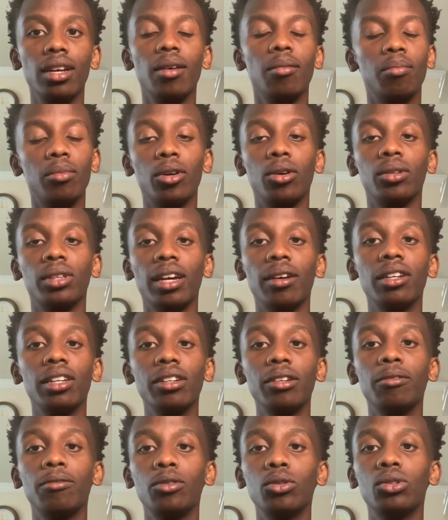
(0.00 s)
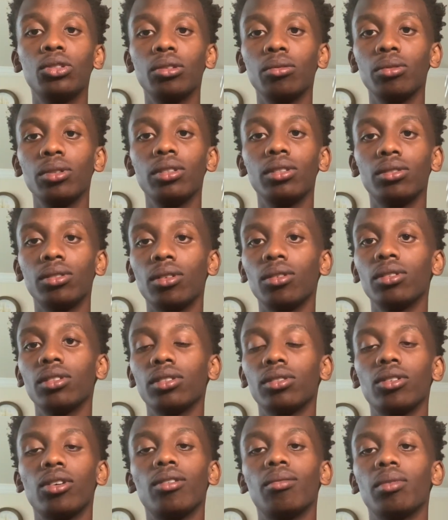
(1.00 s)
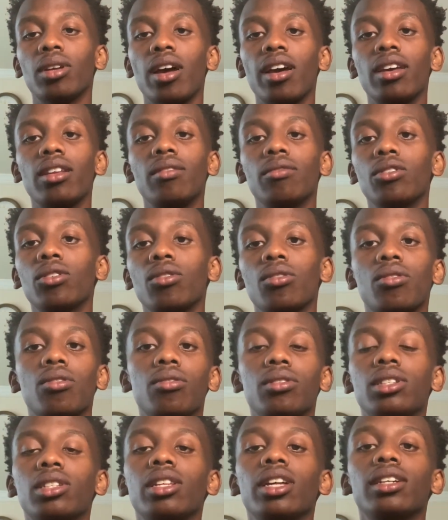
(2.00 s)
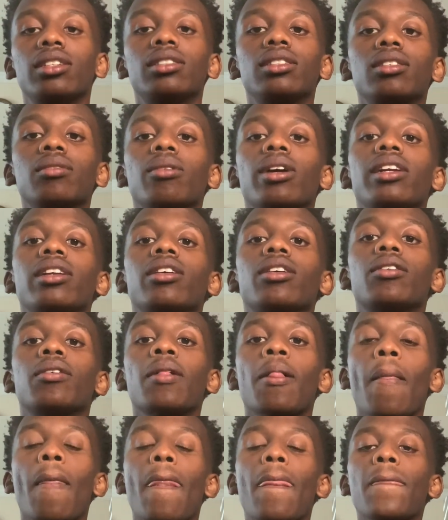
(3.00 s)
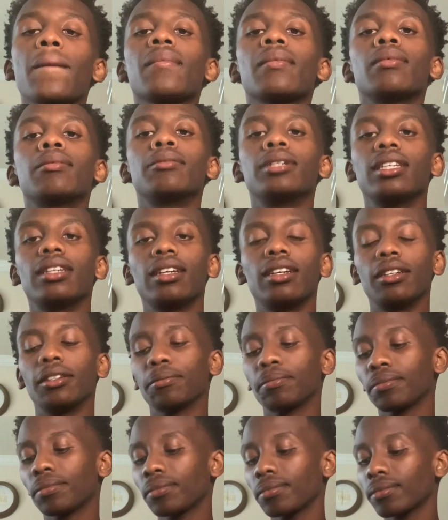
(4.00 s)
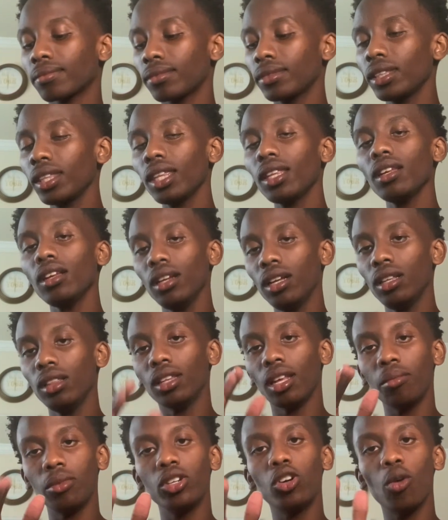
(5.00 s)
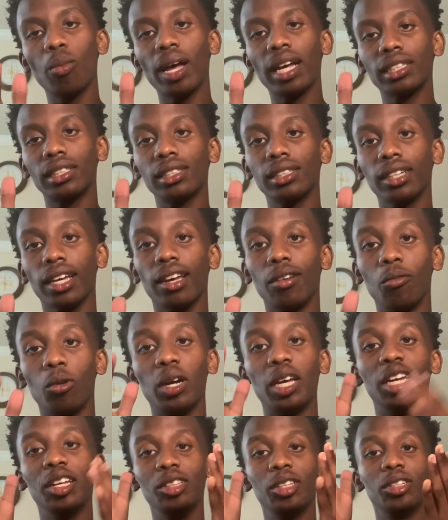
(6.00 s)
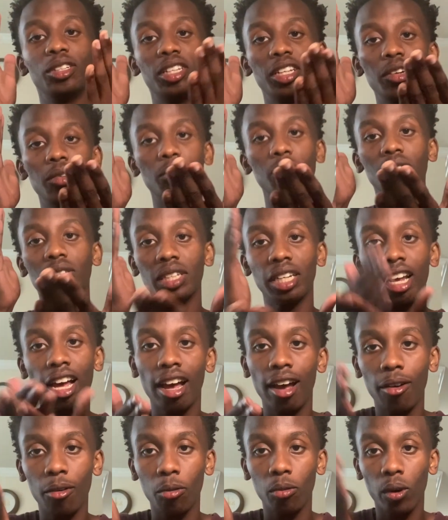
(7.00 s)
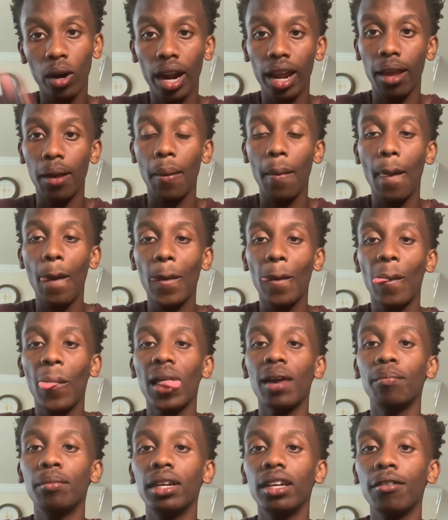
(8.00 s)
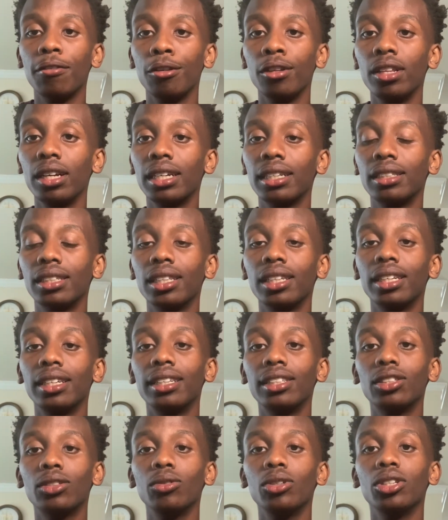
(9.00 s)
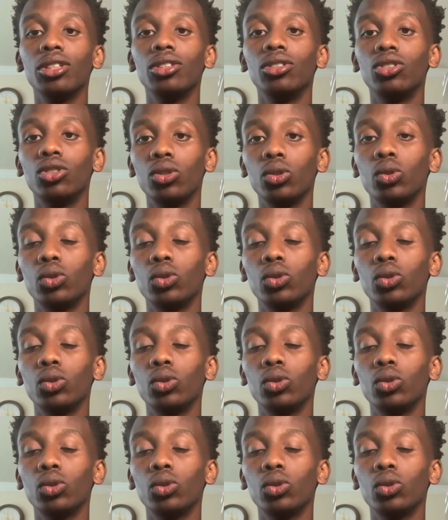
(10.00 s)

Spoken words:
bro, that nigga Future really sold his soul, but I ain't even gonna go into that shit right now. But yeah, let me go back to say, what Hitler did was not right. But if you look into the history of the Jews,